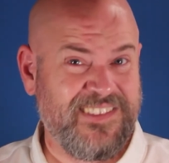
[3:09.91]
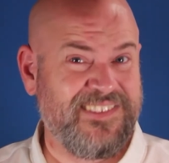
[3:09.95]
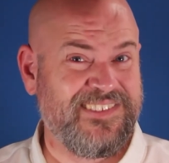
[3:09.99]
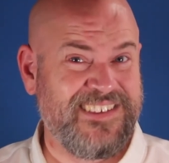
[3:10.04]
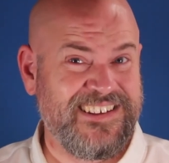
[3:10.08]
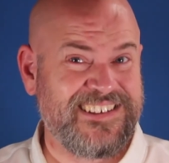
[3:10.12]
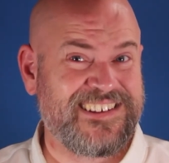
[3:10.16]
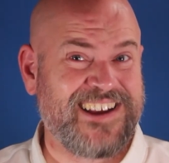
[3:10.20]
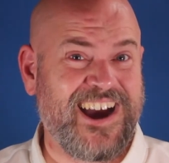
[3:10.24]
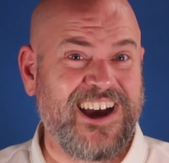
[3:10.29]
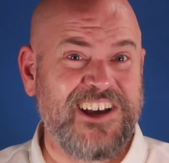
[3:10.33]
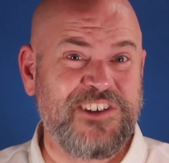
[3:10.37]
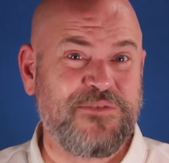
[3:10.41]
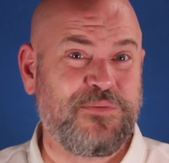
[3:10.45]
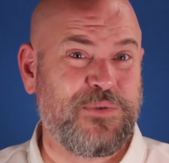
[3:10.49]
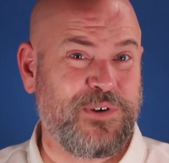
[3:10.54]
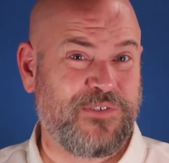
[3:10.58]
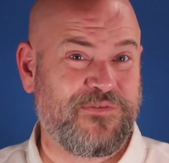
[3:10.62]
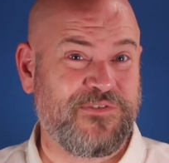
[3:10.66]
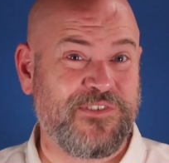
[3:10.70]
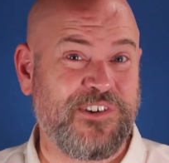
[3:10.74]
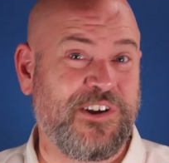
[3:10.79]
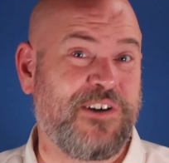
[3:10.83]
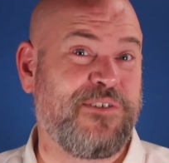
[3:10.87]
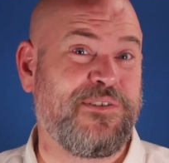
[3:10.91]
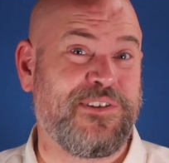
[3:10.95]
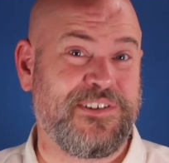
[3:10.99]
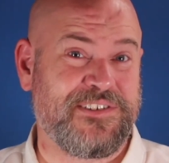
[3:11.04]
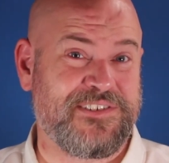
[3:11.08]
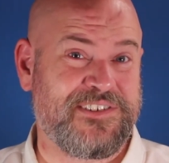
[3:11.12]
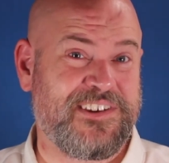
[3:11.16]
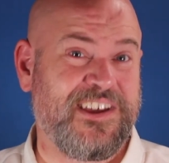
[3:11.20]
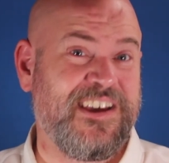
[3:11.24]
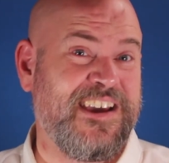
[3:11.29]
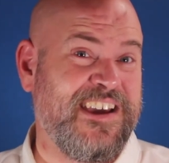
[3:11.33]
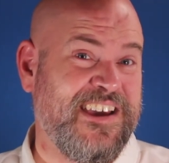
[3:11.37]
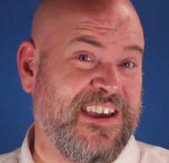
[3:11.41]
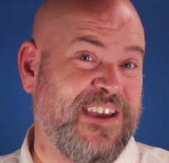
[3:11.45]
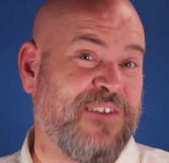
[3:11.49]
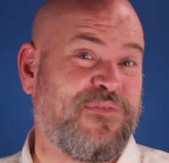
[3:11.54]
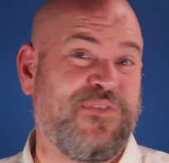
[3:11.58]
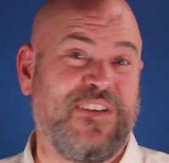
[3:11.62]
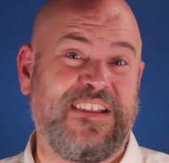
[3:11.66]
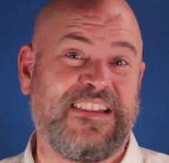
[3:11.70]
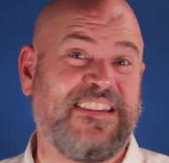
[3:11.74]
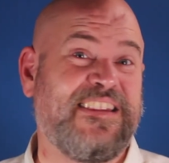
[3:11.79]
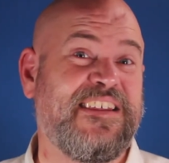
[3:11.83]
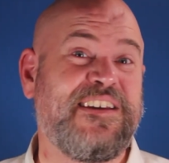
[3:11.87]
These guys would have noticed if
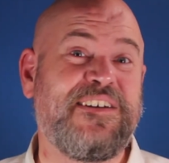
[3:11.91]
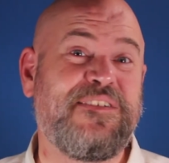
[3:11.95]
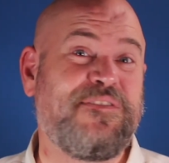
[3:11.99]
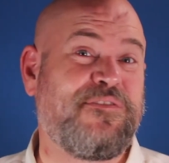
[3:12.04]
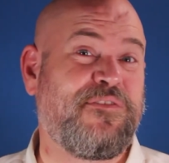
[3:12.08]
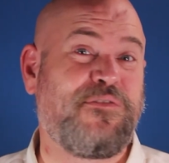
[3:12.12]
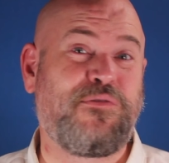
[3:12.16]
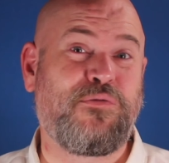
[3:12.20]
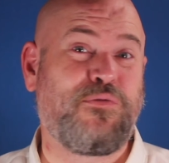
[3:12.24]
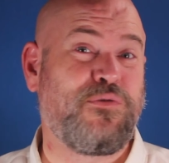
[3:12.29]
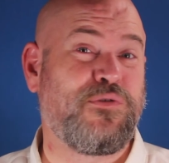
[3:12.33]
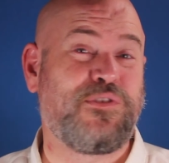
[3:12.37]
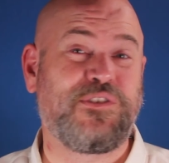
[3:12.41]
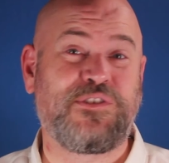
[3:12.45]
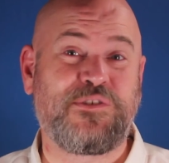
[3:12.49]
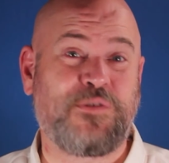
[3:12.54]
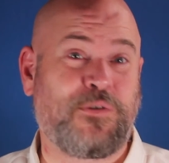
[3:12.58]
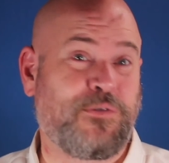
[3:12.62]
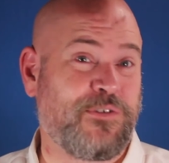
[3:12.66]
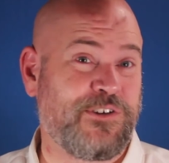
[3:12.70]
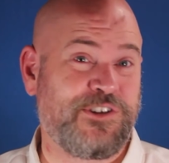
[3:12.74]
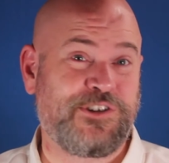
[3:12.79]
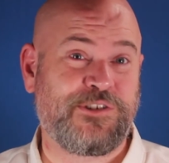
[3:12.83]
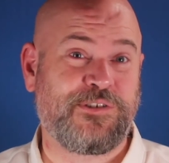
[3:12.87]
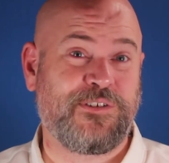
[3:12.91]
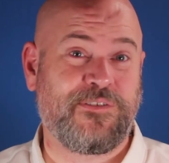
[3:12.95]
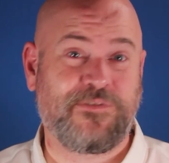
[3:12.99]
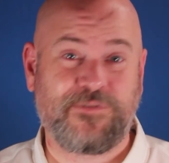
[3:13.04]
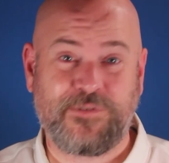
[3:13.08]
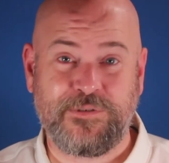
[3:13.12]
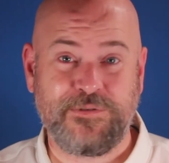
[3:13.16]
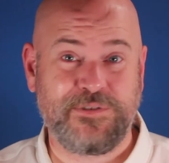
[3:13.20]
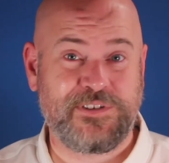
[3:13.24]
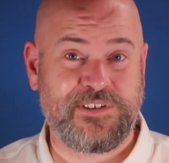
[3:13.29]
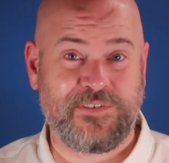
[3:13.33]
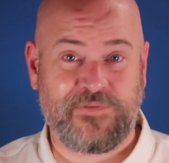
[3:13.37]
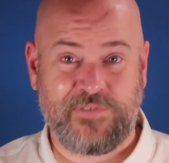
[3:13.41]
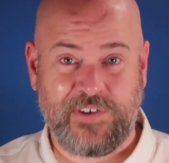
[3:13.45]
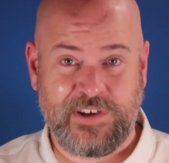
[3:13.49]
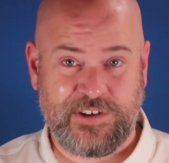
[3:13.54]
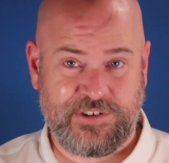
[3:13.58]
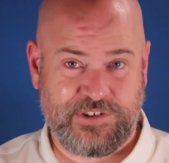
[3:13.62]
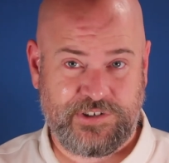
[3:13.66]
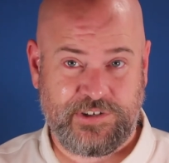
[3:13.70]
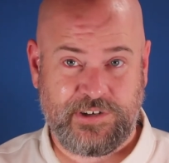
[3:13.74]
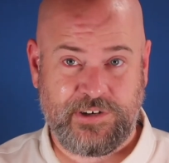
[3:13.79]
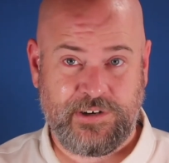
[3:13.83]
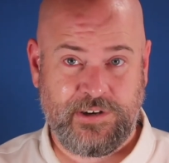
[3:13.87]
he lived through the torture of
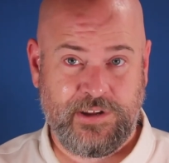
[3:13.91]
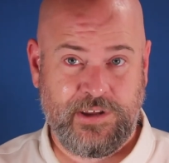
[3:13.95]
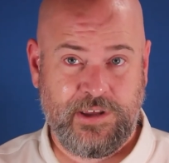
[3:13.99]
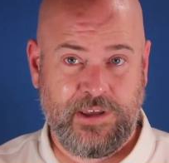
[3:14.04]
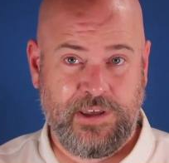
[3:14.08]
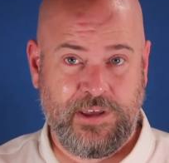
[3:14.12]
crucifixion.